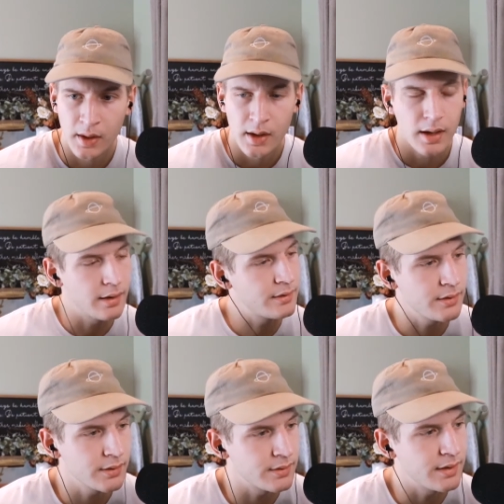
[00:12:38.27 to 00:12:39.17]
It's
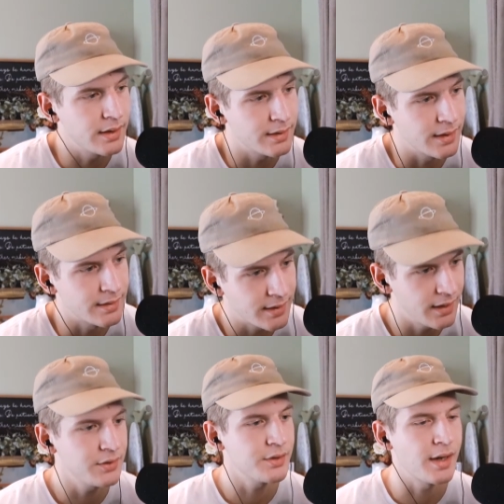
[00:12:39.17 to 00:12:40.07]
just the
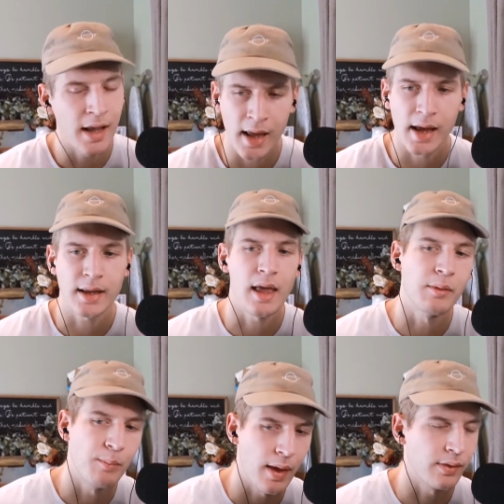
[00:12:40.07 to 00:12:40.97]
attention
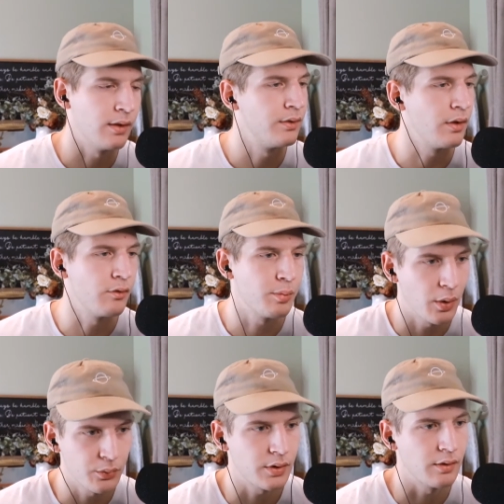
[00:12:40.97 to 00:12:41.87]
hacking methods of
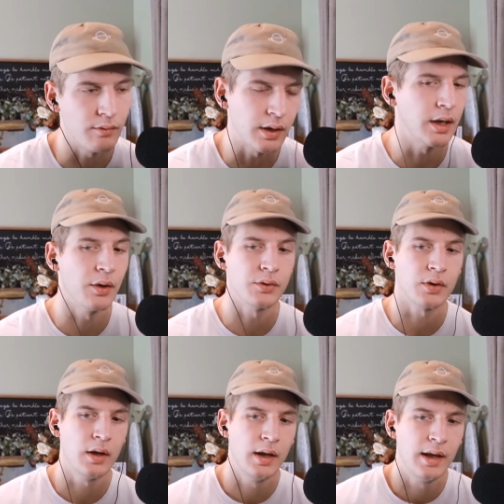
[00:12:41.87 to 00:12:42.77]
posting videos.
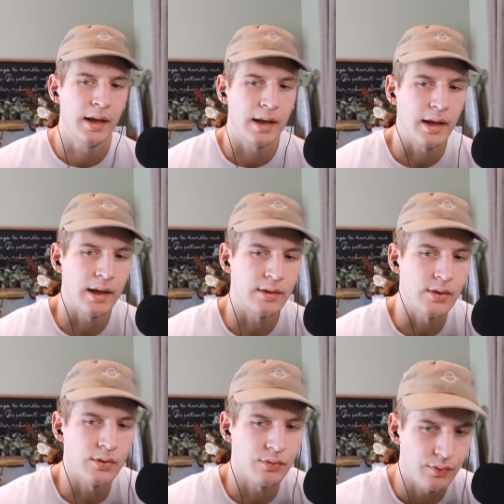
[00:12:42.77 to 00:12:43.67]
It
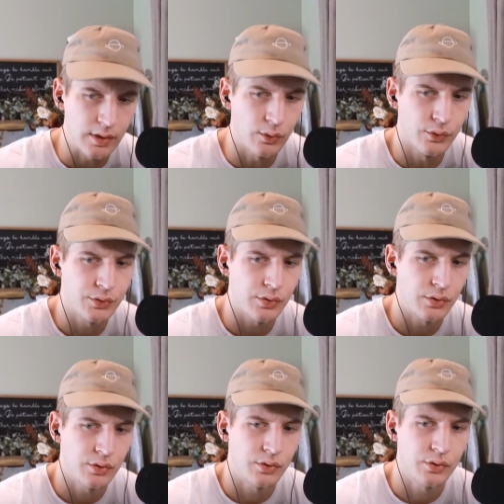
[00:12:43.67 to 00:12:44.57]
just
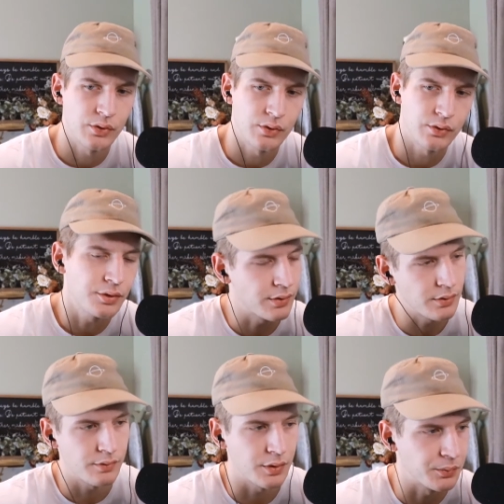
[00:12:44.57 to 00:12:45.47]

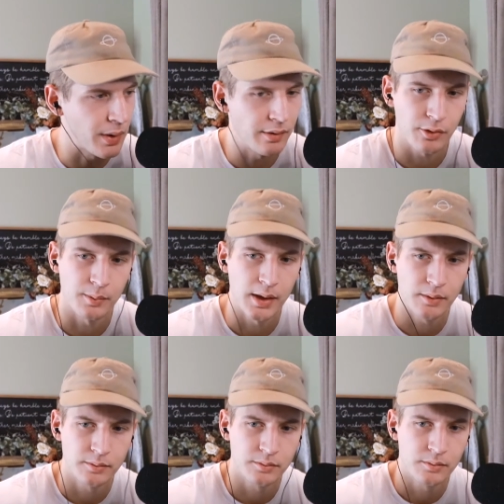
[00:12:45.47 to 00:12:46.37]
doesn't feel right for me.
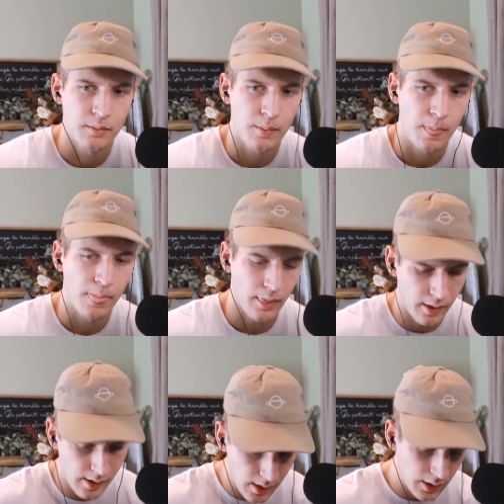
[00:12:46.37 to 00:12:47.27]

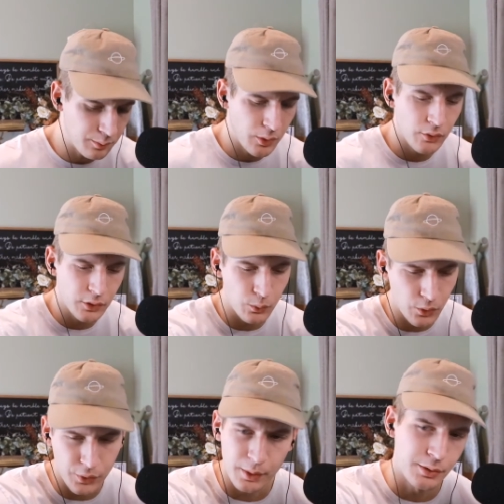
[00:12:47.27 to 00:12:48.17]
In a perfect
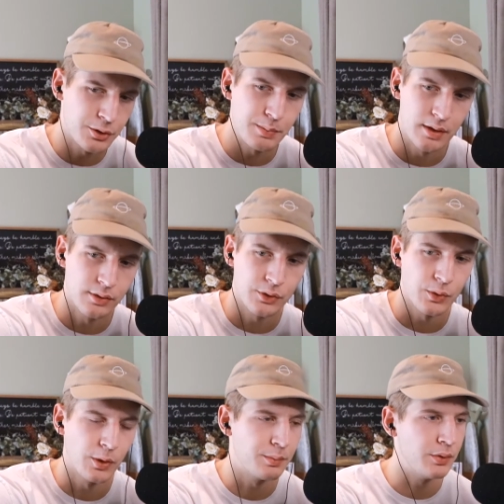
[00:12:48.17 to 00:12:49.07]
world, I would just be able to
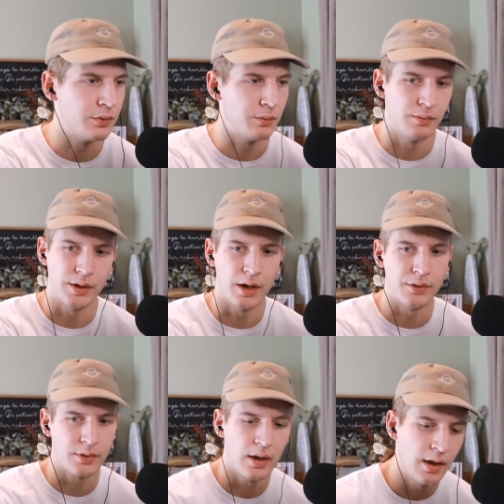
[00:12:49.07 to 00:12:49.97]
throw up YouTube
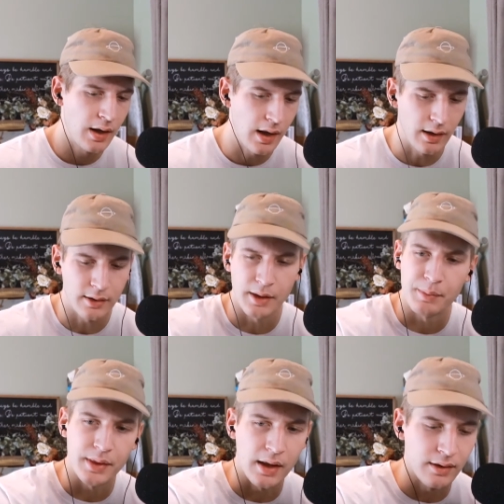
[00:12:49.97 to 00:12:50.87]
videos and clip
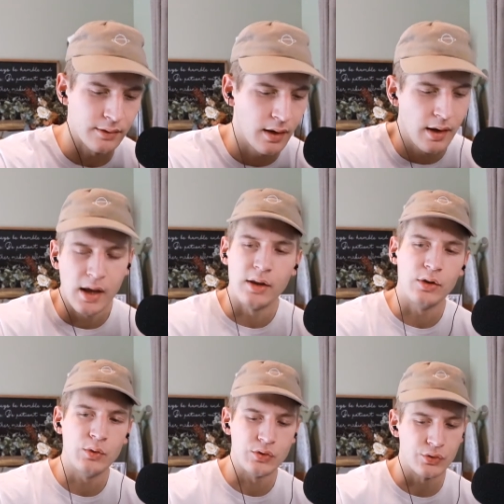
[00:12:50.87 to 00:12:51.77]
things and
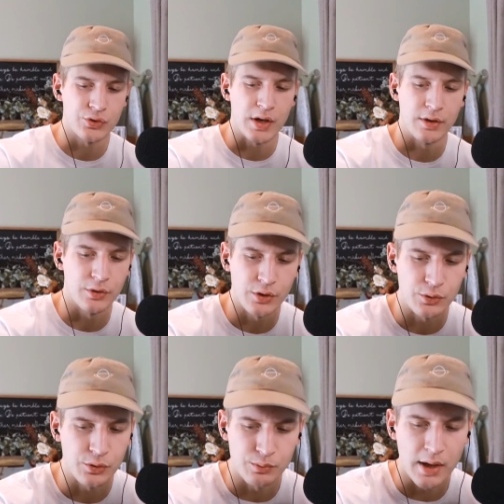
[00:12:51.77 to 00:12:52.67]
use your standard
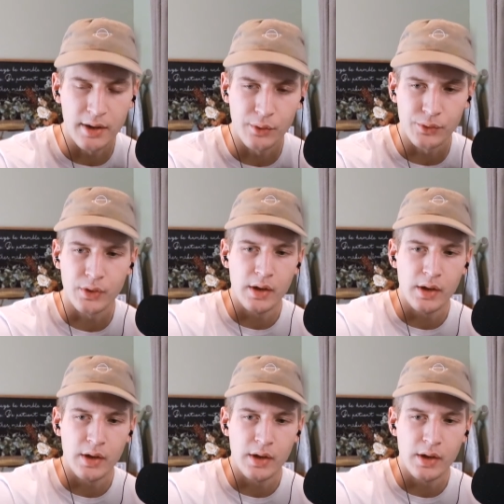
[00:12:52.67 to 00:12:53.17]
YouTube titles.